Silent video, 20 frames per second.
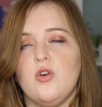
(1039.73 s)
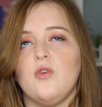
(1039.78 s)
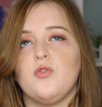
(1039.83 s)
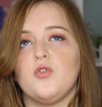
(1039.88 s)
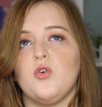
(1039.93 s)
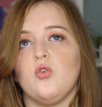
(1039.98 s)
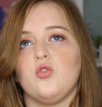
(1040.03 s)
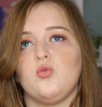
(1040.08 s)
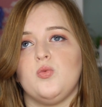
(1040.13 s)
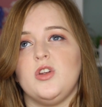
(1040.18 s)

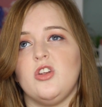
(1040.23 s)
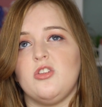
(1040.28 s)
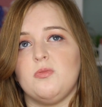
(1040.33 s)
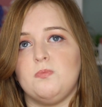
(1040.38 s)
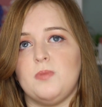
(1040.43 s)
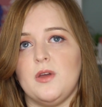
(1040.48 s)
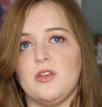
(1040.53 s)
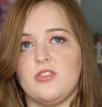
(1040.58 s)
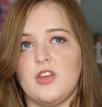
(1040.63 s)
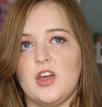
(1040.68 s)
Of course, when it's
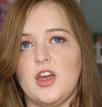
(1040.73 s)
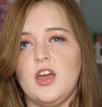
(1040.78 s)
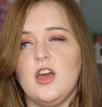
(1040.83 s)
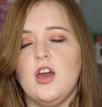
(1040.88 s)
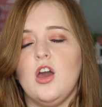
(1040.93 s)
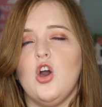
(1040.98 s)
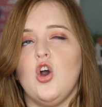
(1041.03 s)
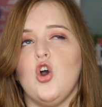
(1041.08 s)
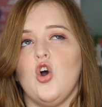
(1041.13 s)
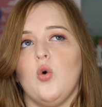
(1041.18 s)

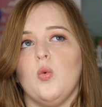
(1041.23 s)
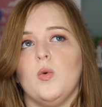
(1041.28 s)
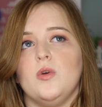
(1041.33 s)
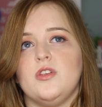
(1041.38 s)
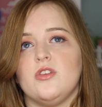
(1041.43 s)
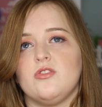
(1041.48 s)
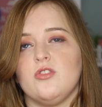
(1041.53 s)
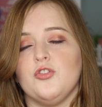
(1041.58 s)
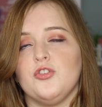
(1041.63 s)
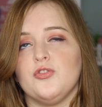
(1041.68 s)
busy or
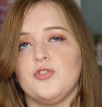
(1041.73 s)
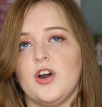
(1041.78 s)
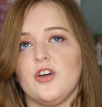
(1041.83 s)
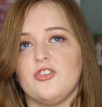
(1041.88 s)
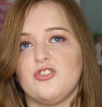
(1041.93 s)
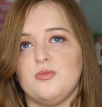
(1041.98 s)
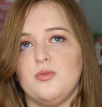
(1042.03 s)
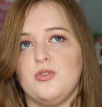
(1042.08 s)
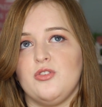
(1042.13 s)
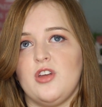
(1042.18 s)
when there's lots of
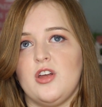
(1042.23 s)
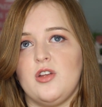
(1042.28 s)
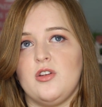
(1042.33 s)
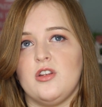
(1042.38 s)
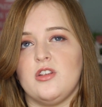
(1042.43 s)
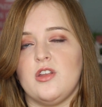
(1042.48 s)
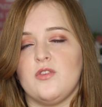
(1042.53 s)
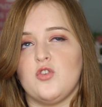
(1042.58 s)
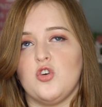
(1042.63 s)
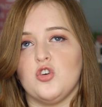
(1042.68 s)
customers
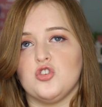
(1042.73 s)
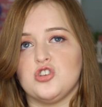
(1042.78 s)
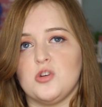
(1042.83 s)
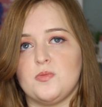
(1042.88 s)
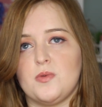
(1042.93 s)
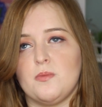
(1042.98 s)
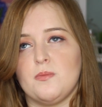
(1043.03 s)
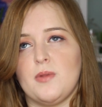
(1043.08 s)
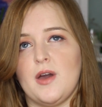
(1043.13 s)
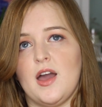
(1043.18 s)
in and they've got
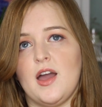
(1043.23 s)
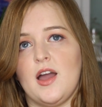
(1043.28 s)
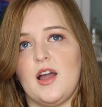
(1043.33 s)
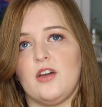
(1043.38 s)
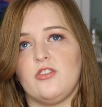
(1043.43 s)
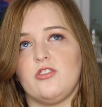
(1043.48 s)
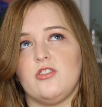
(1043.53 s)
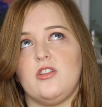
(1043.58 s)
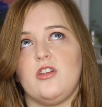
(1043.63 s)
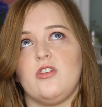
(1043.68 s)
shopping
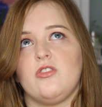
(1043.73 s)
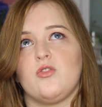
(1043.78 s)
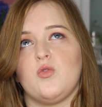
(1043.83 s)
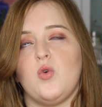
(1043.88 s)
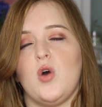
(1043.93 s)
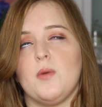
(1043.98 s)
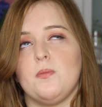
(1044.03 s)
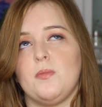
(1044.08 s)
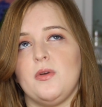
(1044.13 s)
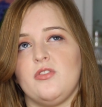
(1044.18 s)
bags and it's
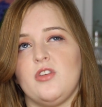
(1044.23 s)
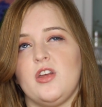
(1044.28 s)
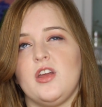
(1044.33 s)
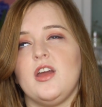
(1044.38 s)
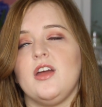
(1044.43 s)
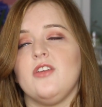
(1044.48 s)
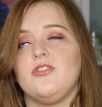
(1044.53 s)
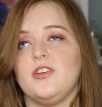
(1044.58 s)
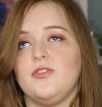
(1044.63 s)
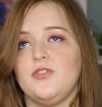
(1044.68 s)
quite
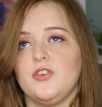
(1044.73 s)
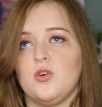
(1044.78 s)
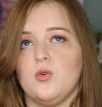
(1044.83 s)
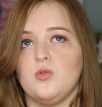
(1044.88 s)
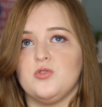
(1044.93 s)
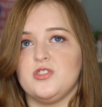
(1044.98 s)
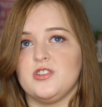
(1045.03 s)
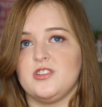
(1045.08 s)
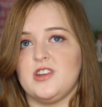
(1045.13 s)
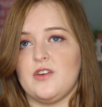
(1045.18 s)
busy, it's
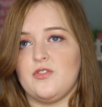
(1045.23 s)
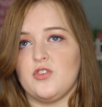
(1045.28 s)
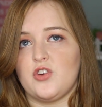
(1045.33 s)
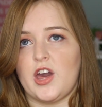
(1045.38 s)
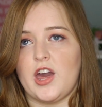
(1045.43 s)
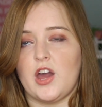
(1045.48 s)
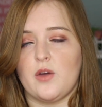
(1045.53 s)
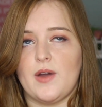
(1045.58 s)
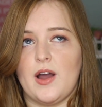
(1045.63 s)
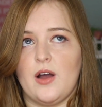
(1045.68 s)
difficult to
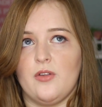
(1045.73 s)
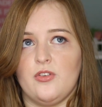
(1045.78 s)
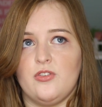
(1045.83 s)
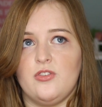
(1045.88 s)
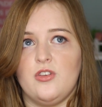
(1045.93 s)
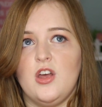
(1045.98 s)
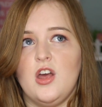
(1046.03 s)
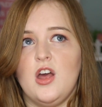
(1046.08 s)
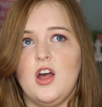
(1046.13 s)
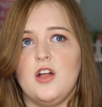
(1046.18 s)
navigate around,
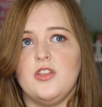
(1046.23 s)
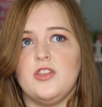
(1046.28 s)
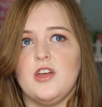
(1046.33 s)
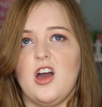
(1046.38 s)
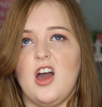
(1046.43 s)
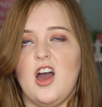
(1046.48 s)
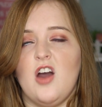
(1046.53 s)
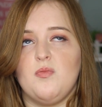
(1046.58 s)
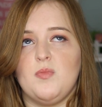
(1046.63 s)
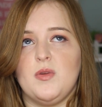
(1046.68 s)
and
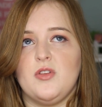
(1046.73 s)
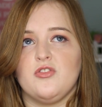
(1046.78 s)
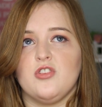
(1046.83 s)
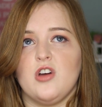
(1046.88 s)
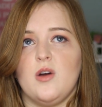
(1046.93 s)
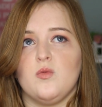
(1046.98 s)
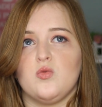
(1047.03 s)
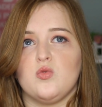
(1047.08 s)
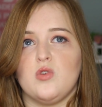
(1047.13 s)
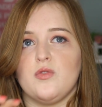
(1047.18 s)
there have been
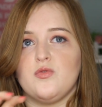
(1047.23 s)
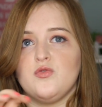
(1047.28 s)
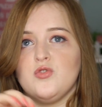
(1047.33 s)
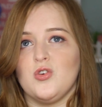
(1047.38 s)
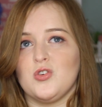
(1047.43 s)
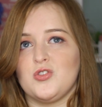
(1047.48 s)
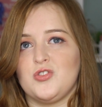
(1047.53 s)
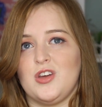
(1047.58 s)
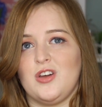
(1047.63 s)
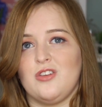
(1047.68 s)
times where I've
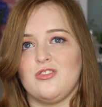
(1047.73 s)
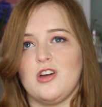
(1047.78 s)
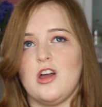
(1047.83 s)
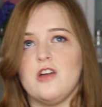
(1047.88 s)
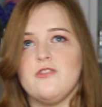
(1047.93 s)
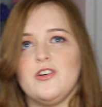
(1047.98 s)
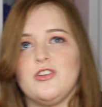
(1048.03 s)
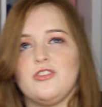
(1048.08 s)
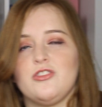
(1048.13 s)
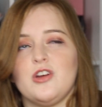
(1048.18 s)
knocked things over.